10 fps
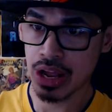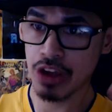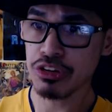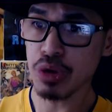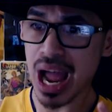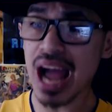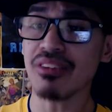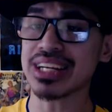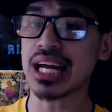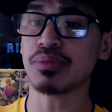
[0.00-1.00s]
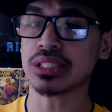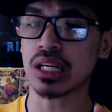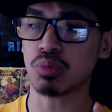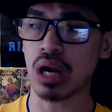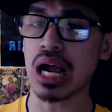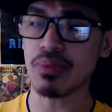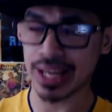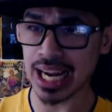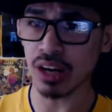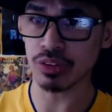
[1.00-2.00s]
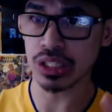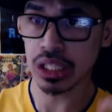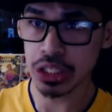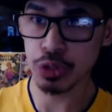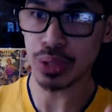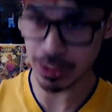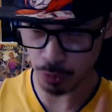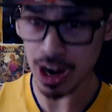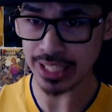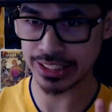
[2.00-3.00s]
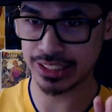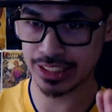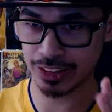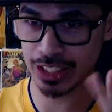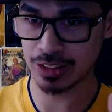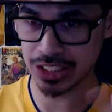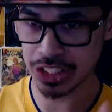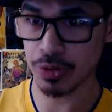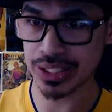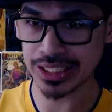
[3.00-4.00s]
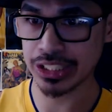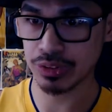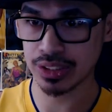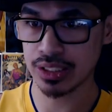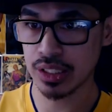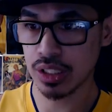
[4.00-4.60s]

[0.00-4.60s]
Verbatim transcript: If you have an Amazon Prime account, you can watch it, so there is no excuse.